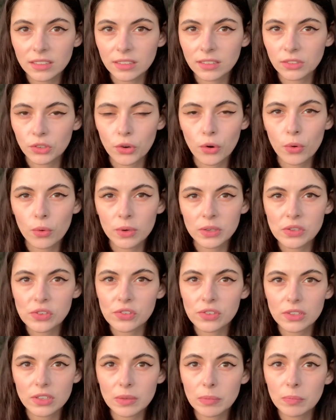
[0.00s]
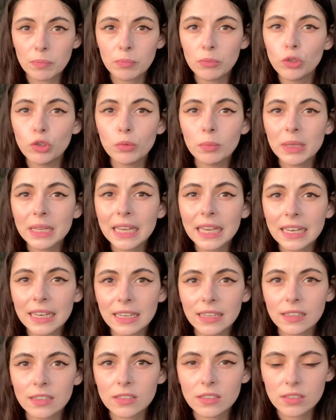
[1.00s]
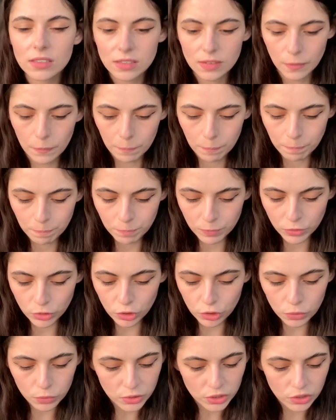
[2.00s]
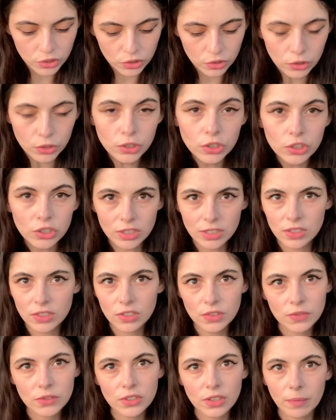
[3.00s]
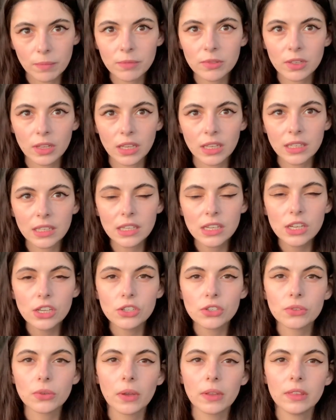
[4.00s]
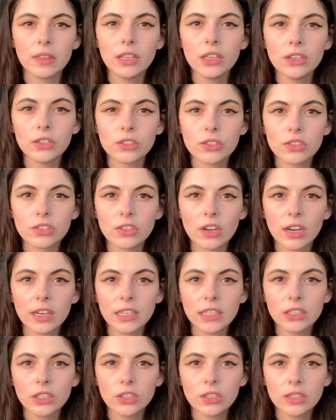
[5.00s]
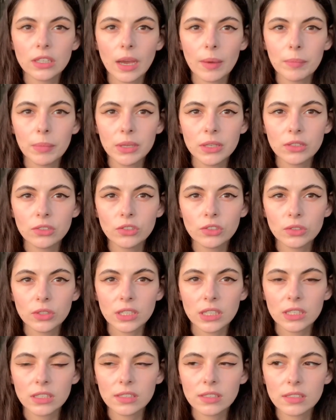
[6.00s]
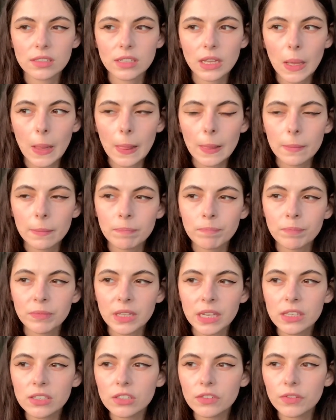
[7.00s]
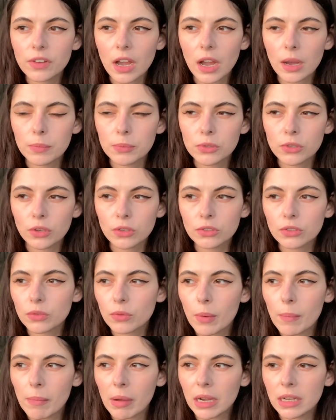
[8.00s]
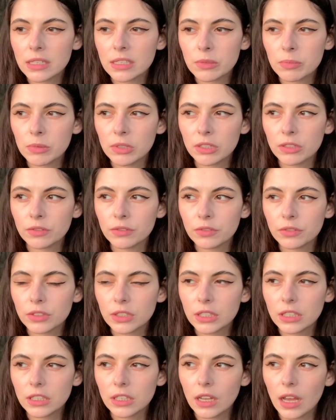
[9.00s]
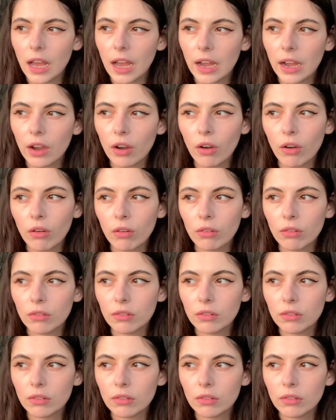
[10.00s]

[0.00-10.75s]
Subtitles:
are always new beginnings, new resurgence of something. So I think you're starting to tap into this. The Ace of Cups also reminds me of how